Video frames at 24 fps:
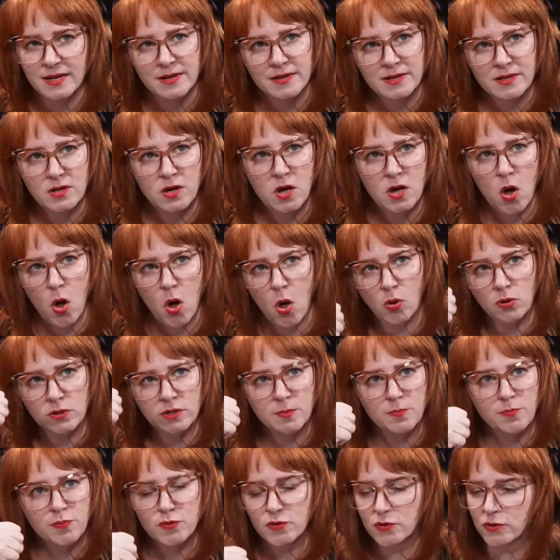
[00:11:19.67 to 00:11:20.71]
goal to
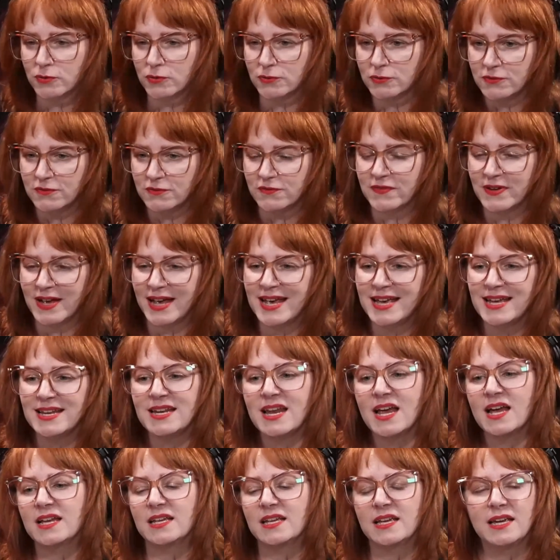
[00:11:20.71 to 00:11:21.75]
prove. And
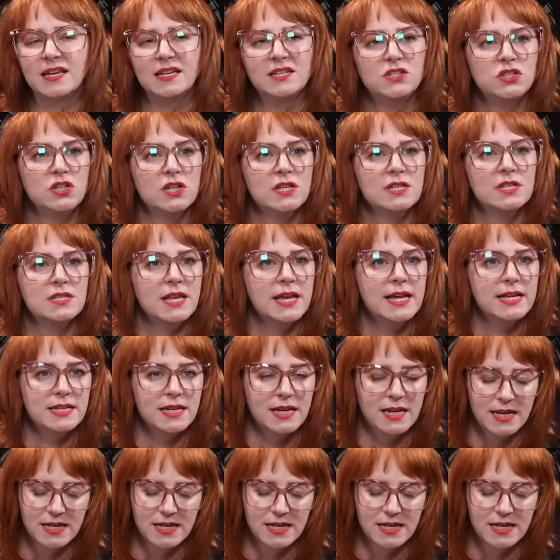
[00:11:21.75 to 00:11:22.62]
he's just like,